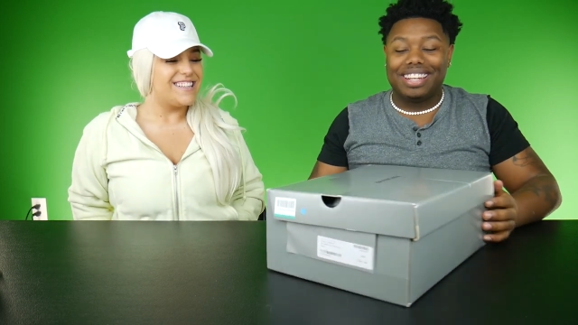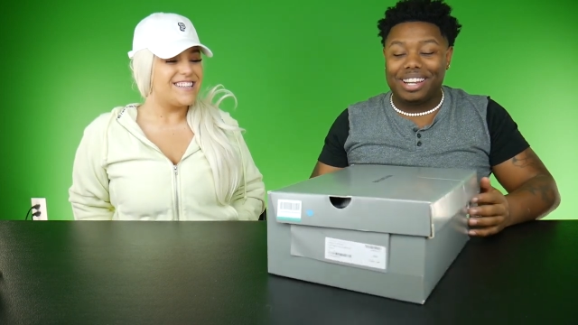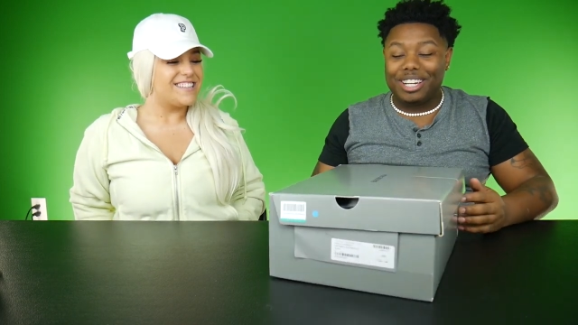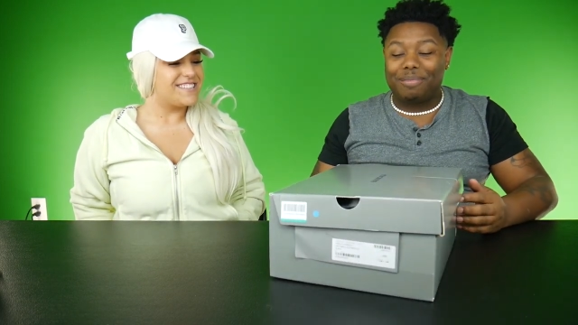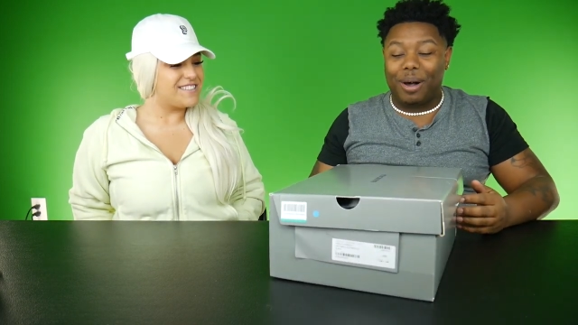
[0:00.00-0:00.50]

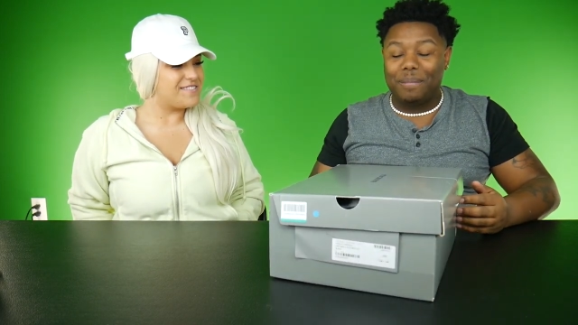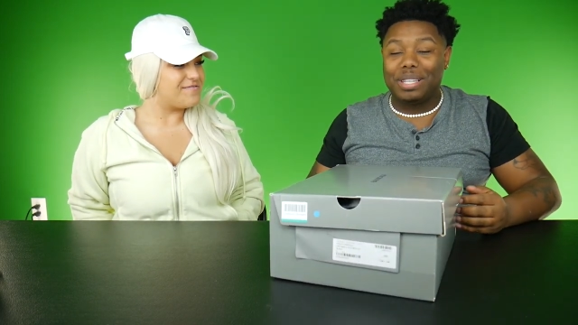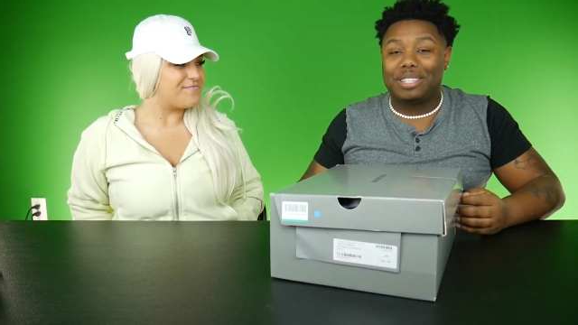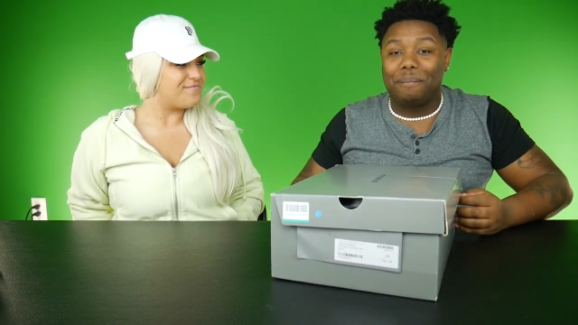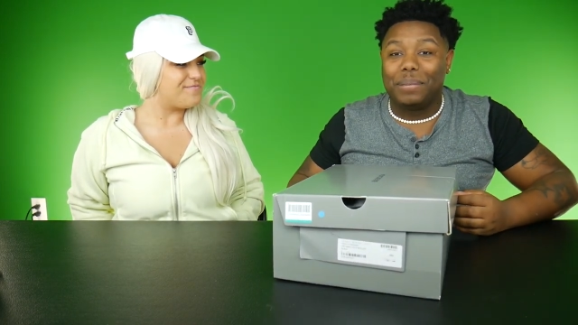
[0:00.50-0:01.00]
Speaker 1: Darius bought
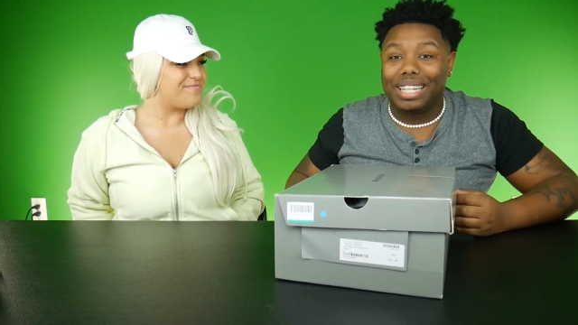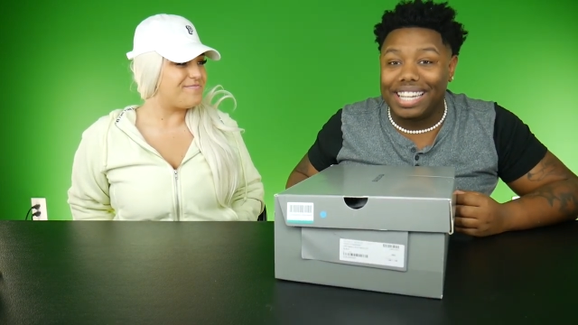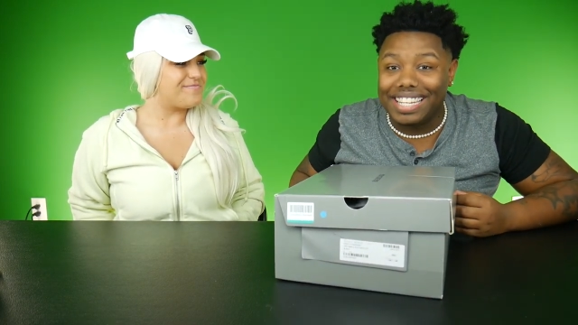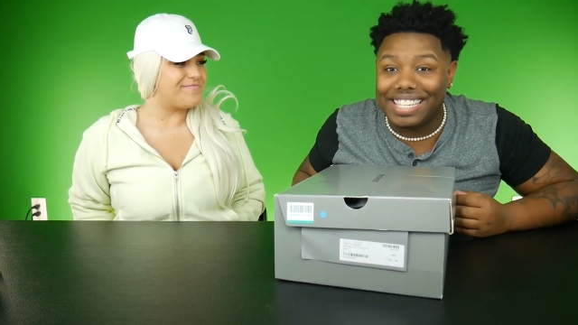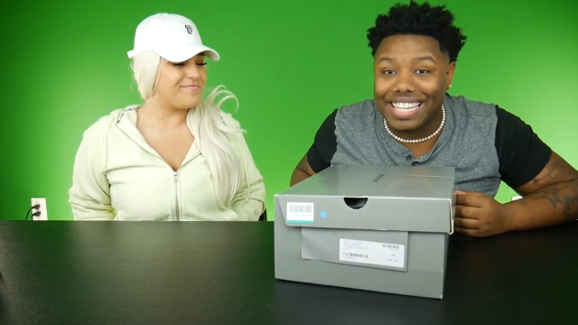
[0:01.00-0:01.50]
me some
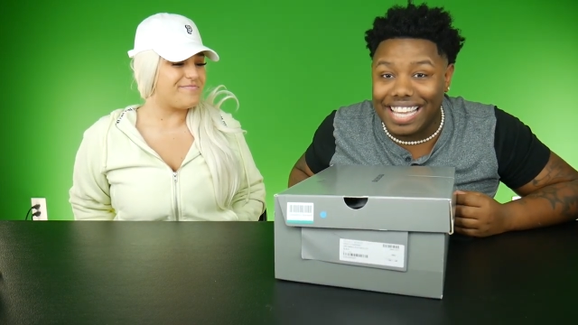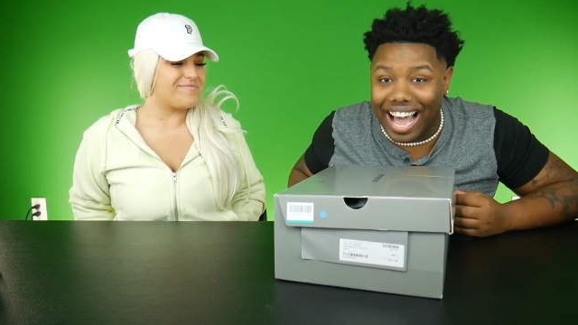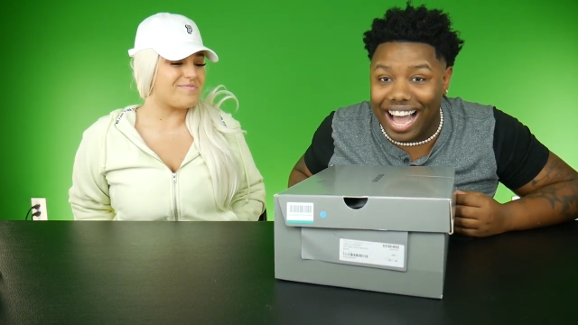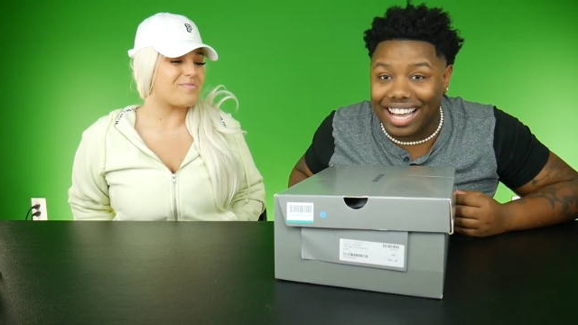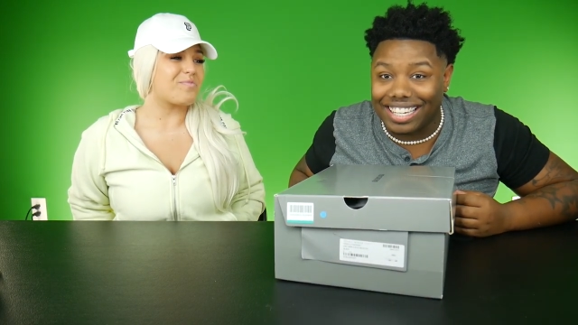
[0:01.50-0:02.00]

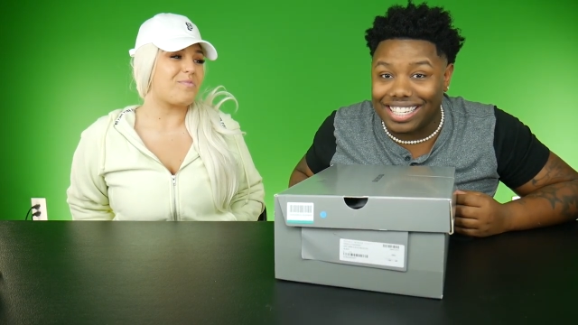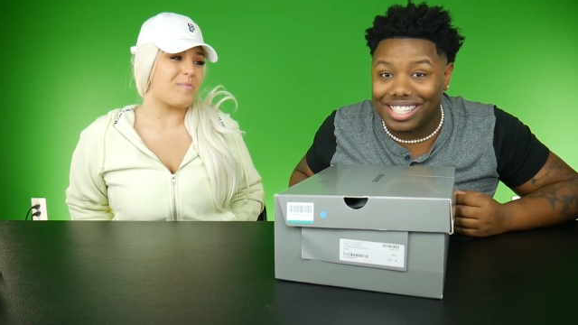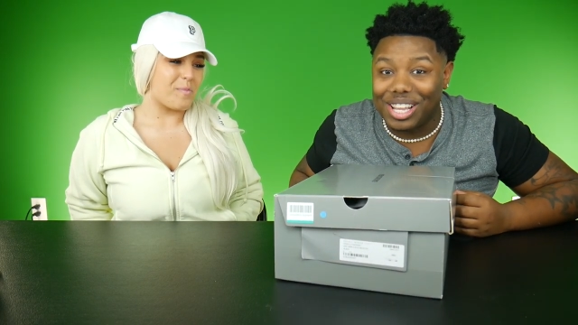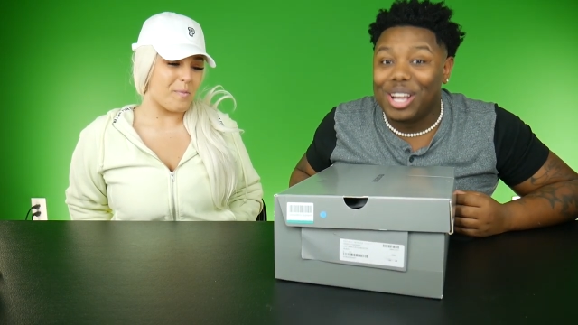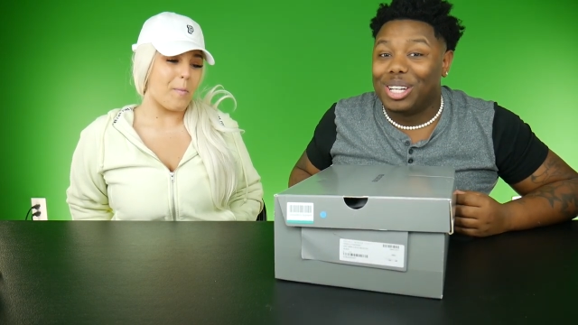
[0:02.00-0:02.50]

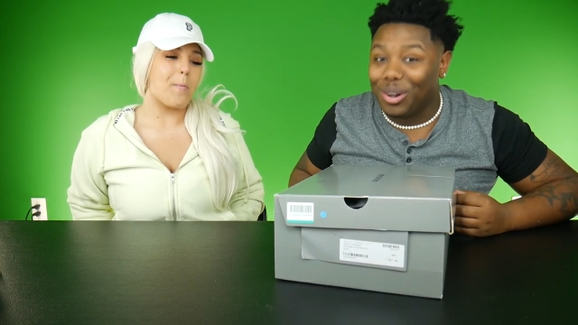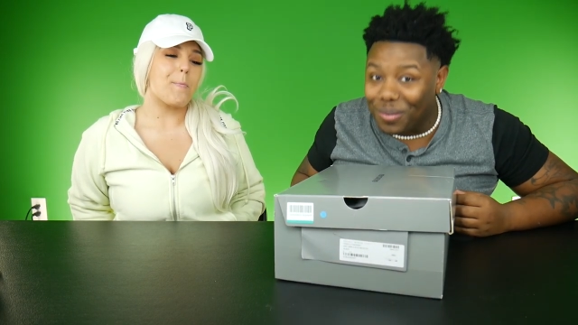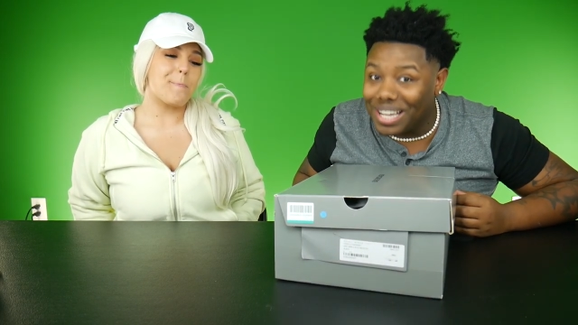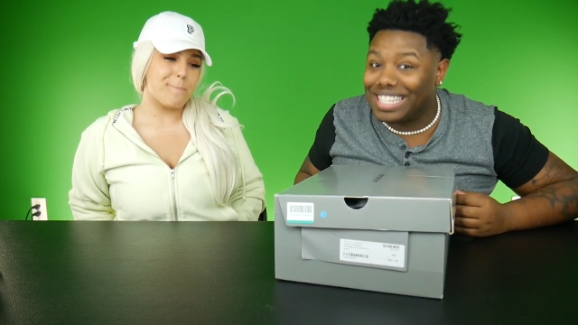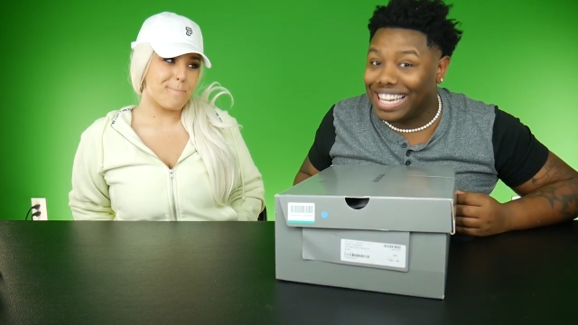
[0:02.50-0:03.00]
Balenciagas, the
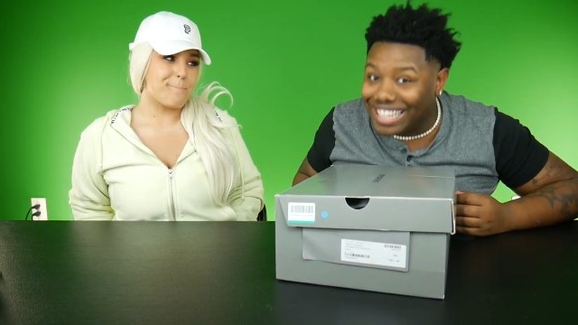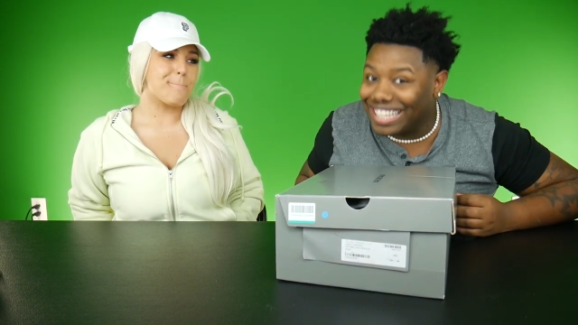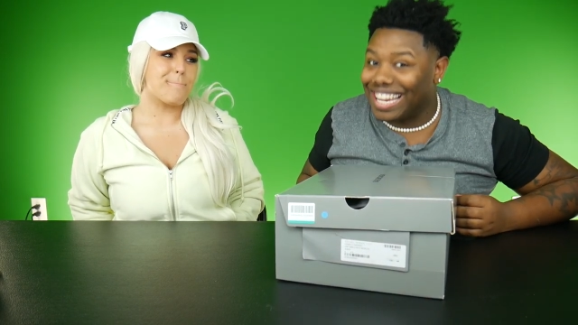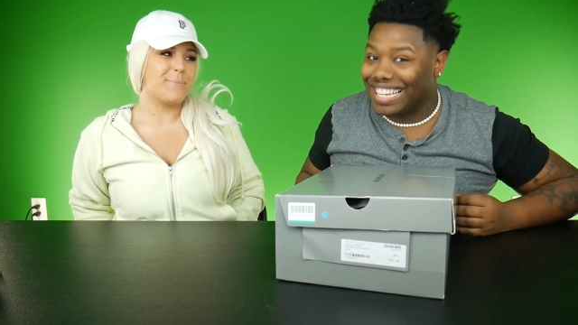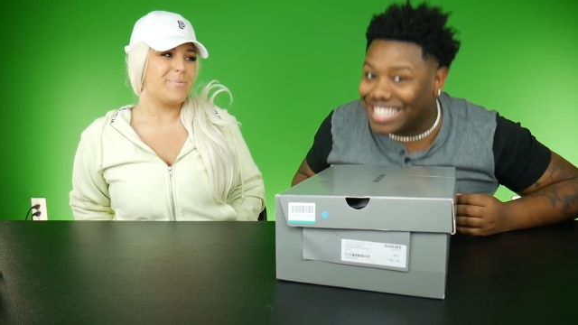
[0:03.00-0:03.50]
ones that
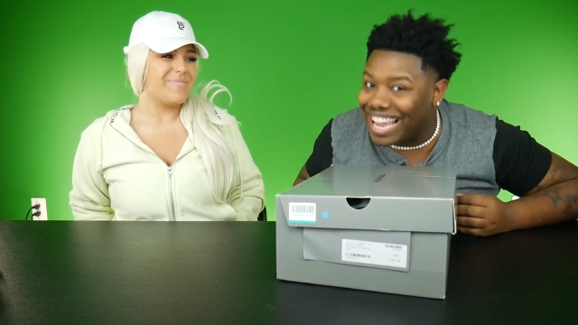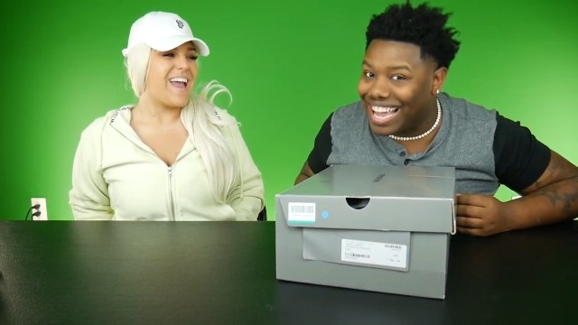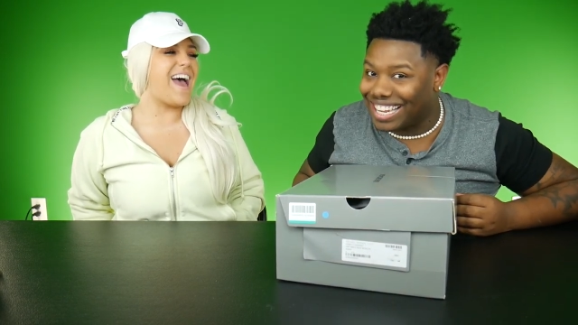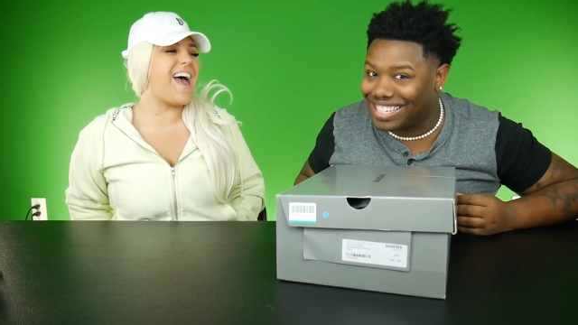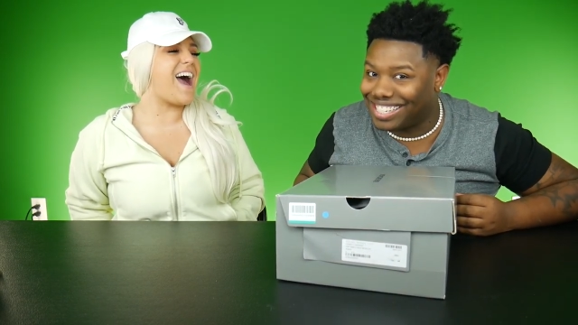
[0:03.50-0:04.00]
look like
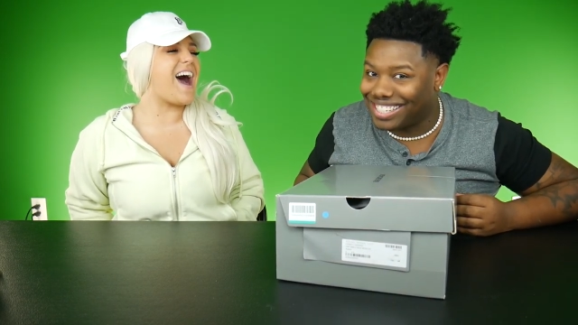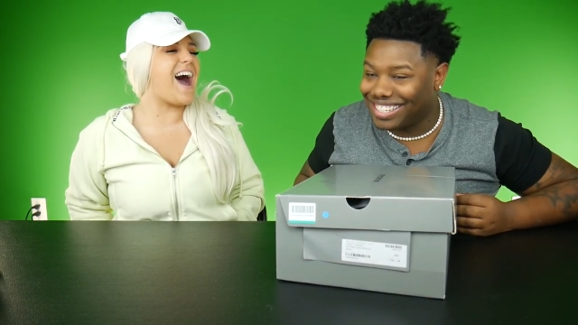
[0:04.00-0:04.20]
socks.